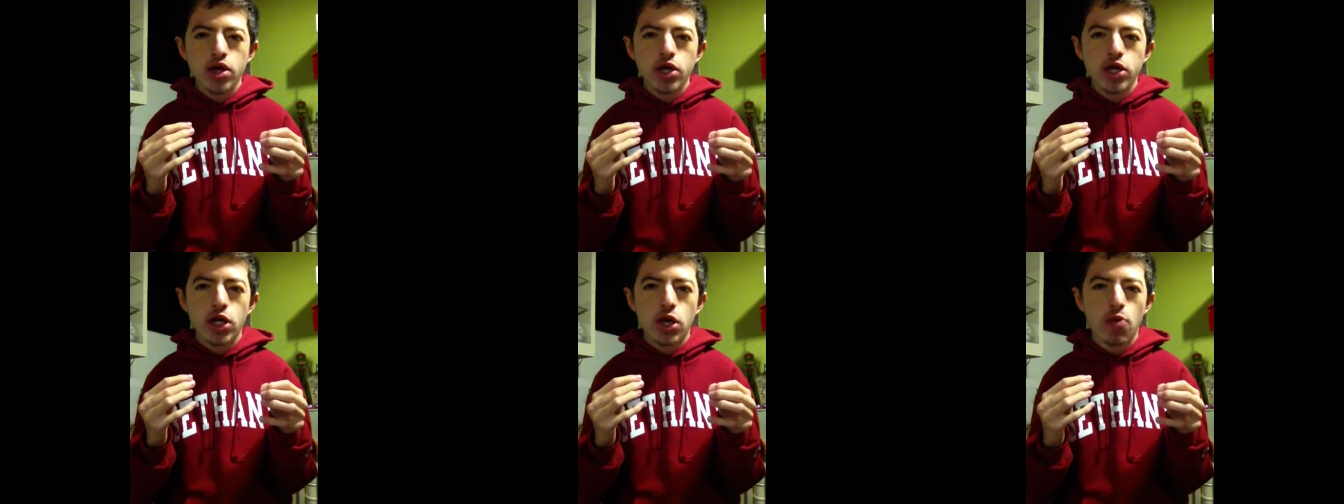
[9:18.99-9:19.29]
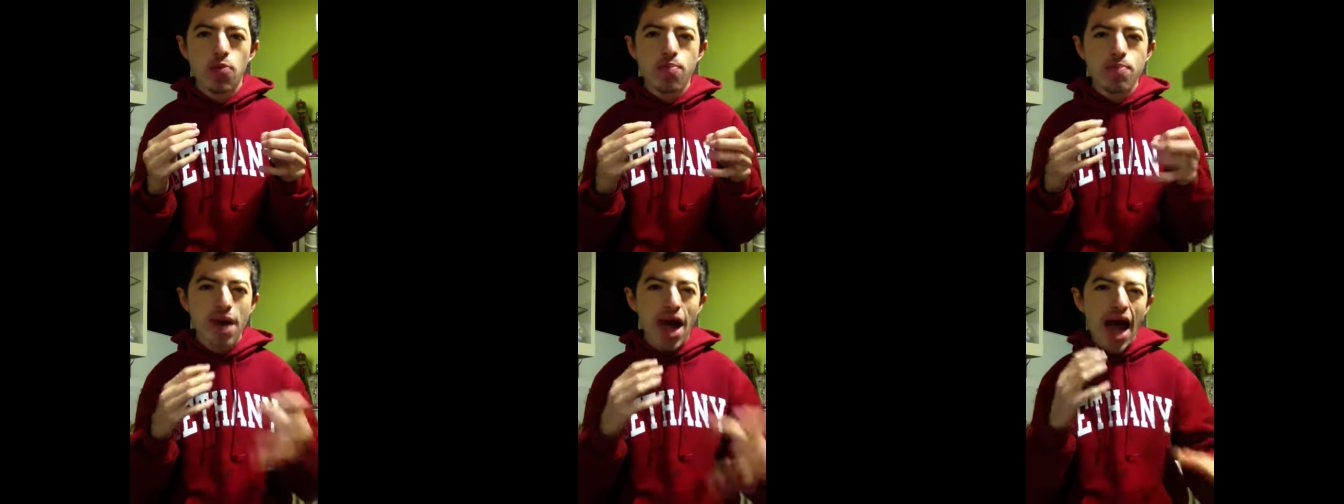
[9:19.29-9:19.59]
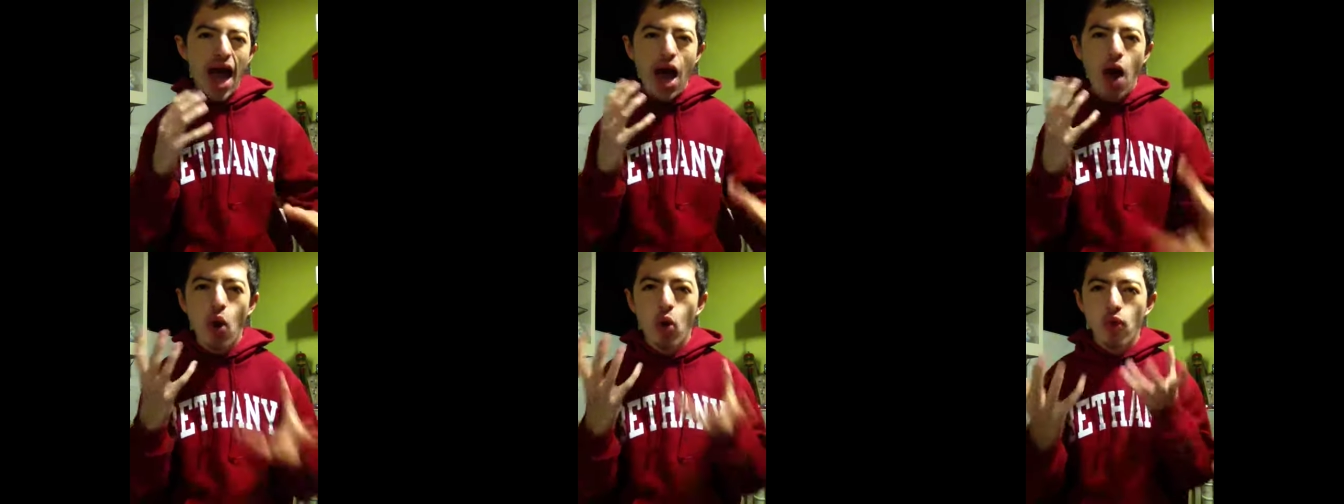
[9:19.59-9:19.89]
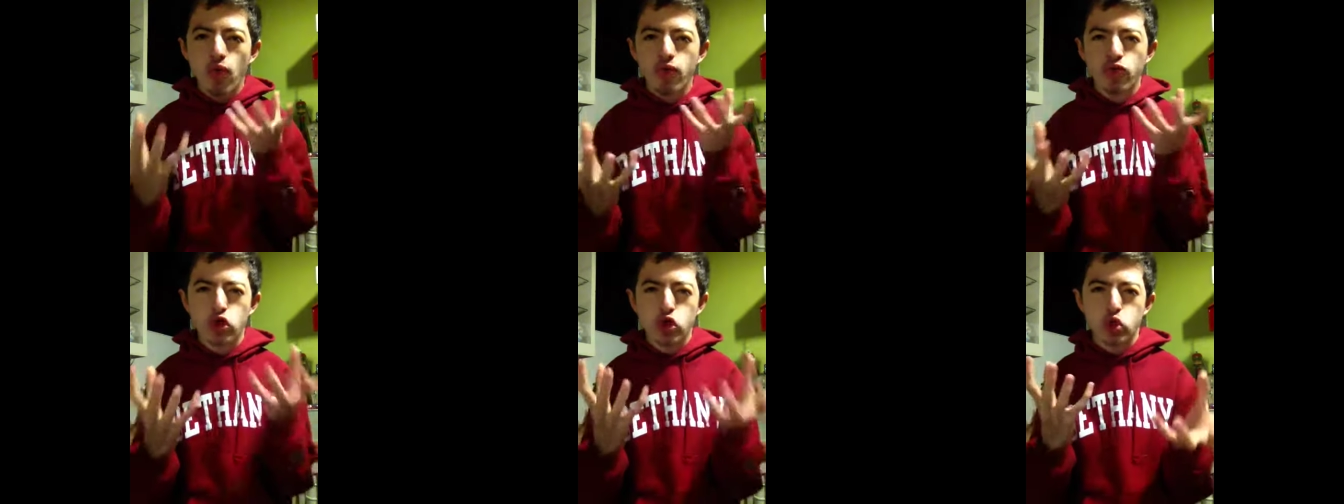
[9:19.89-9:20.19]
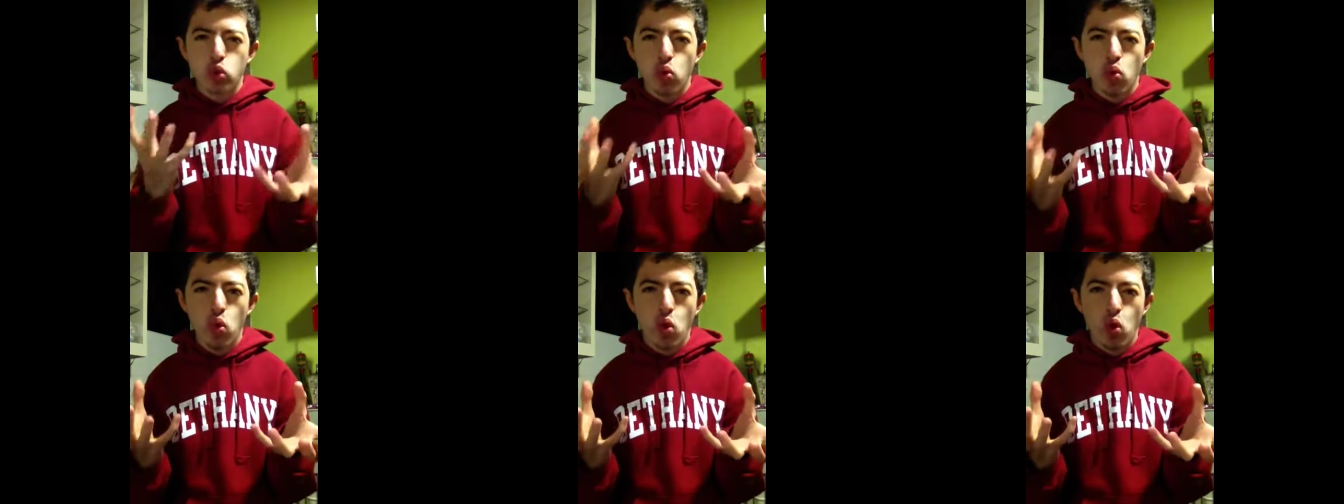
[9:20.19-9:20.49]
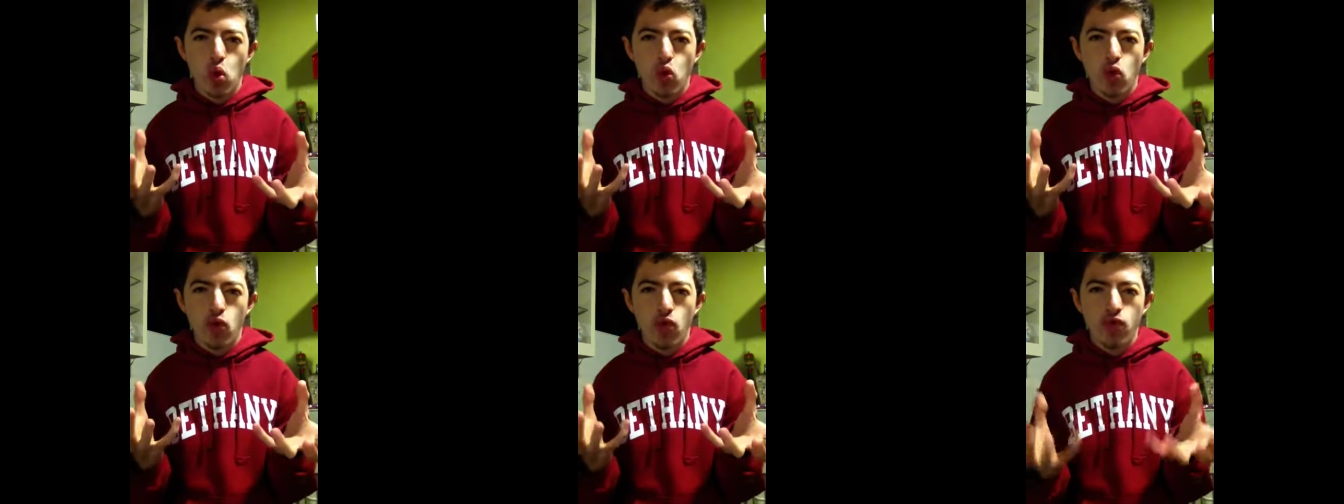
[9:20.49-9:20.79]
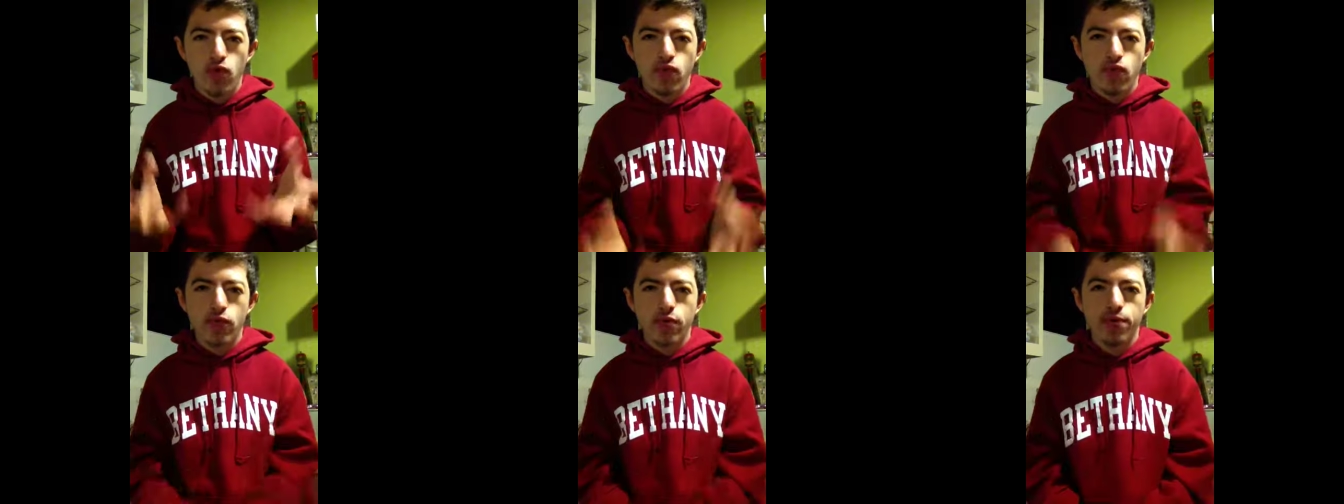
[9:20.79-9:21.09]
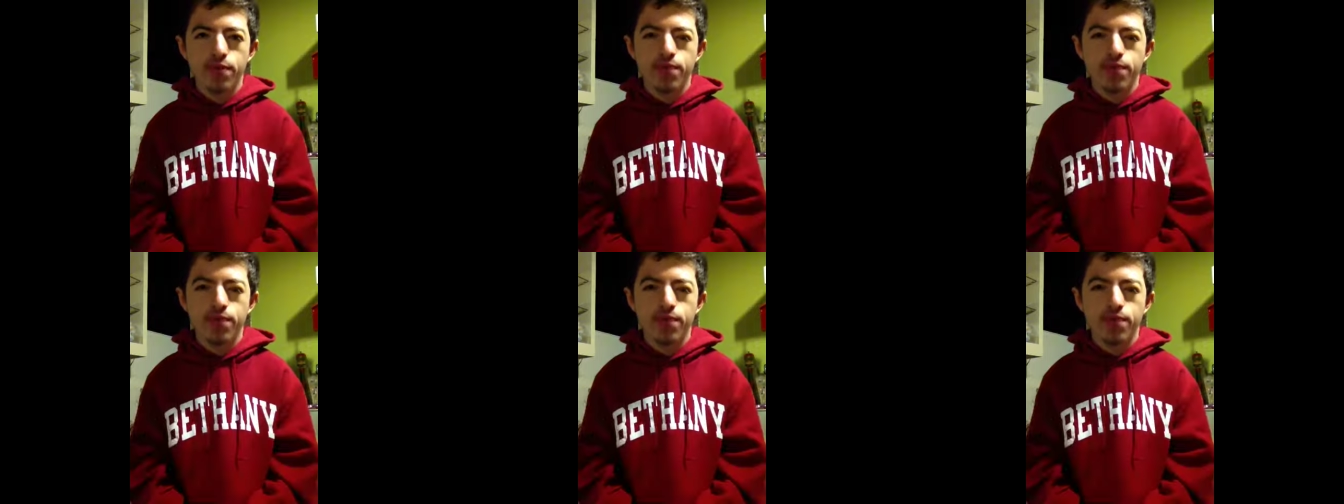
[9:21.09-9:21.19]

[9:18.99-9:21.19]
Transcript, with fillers: you know, powerful dwarf